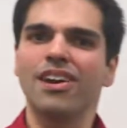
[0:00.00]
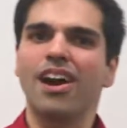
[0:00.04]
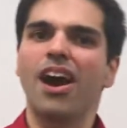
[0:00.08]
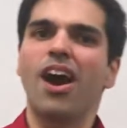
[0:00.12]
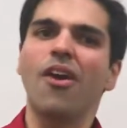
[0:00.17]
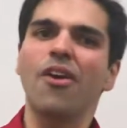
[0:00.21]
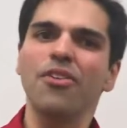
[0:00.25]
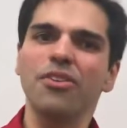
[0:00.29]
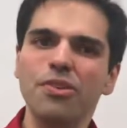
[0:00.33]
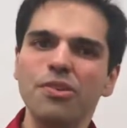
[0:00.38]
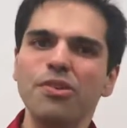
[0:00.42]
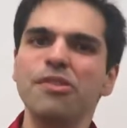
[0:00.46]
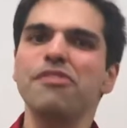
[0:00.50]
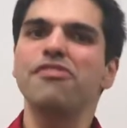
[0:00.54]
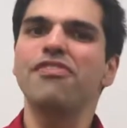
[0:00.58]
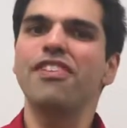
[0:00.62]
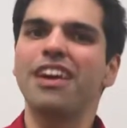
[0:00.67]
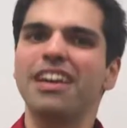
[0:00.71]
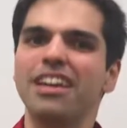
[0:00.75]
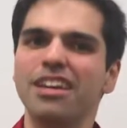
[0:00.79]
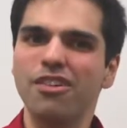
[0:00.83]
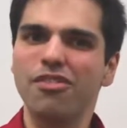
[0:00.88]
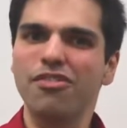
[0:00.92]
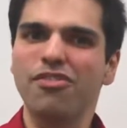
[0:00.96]
how do you
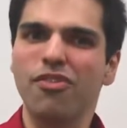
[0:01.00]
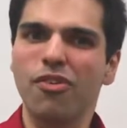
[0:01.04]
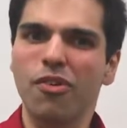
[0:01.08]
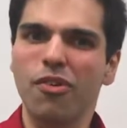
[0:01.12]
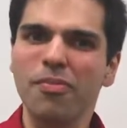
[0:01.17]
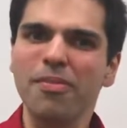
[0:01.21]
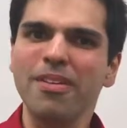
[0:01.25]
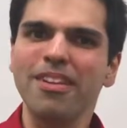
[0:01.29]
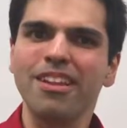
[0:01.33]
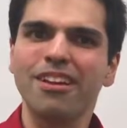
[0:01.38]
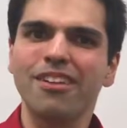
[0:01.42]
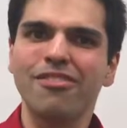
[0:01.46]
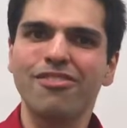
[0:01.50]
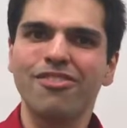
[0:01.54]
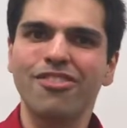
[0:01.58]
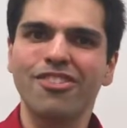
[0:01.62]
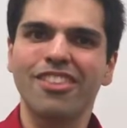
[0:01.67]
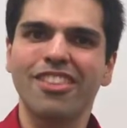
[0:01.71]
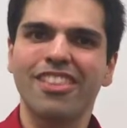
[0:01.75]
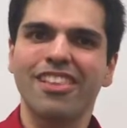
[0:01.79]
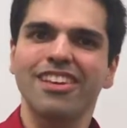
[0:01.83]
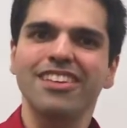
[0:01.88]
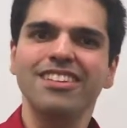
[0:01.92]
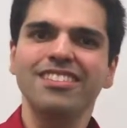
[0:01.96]
find a formula
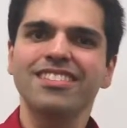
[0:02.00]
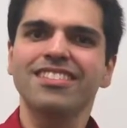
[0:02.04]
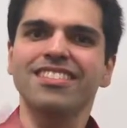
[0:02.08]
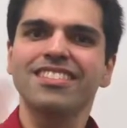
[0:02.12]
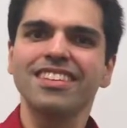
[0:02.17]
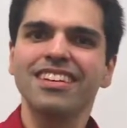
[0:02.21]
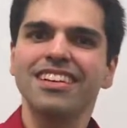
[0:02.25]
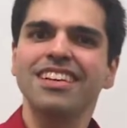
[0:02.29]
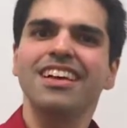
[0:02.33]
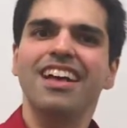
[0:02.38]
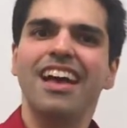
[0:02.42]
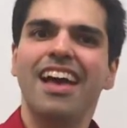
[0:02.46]
for this?